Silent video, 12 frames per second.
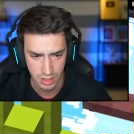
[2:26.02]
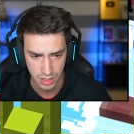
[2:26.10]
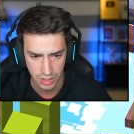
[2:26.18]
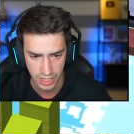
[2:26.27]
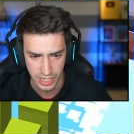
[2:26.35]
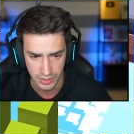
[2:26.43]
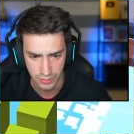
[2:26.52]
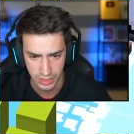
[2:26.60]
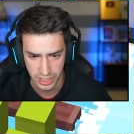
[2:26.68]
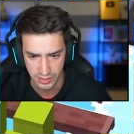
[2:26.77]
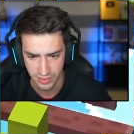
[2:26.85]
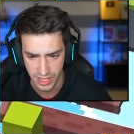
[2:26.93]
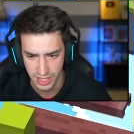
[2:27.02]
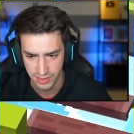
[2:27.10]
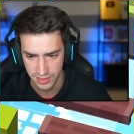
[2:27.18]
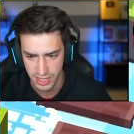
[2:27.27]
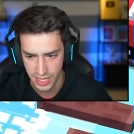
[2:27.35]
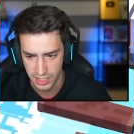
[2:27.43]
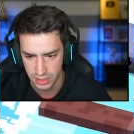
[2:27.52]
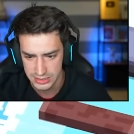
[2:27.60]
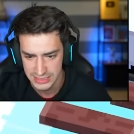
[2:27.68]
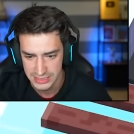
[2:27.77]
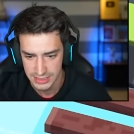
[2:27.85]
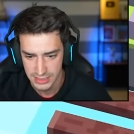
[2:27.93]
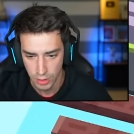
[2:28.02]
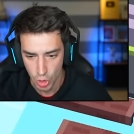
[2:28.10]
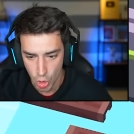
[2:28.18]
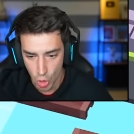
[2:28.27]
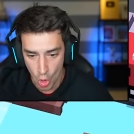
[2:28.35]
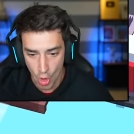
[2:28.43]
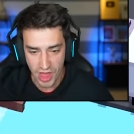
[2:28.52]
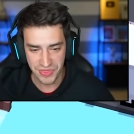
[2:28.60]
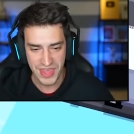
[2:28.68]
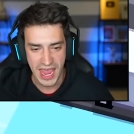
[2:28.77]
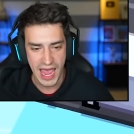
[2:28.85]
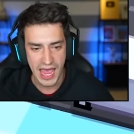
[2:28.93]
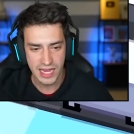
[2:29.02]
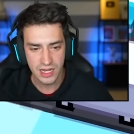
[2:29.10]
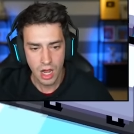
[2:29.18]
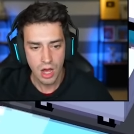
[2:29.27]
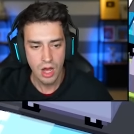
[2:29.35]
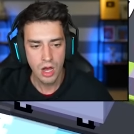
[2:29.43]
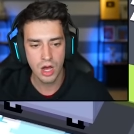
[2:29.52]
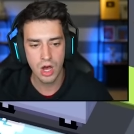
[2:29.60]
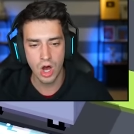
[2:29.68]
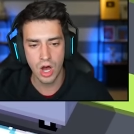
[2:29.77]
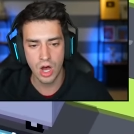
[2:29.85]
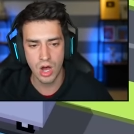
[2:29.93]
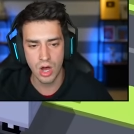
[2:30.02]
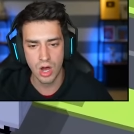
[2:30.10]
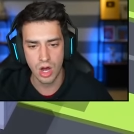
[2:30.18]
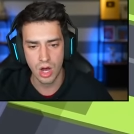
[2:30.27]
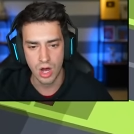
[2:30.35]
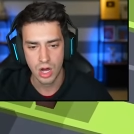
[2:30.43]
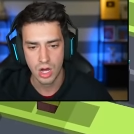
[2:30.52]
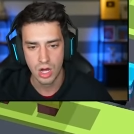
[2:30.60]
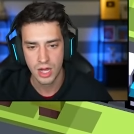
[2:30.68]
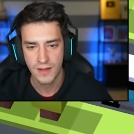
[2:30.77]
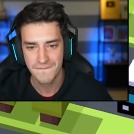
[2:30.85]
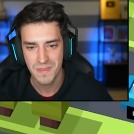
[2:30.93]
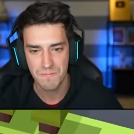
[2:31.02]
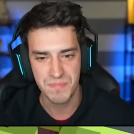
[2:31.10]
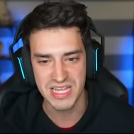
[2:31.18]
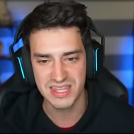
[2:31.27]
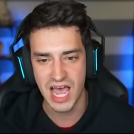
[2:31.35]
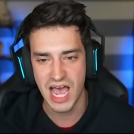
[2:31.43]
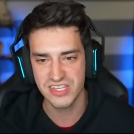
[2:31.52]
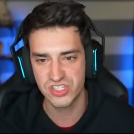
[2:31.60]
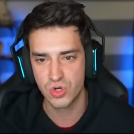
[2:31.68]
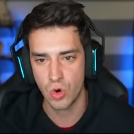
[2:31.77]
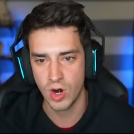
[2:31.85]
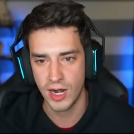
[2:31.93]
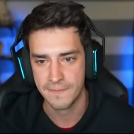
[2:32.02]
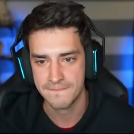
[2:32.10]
All right, we're getting that, that, that. Oh, beat the high score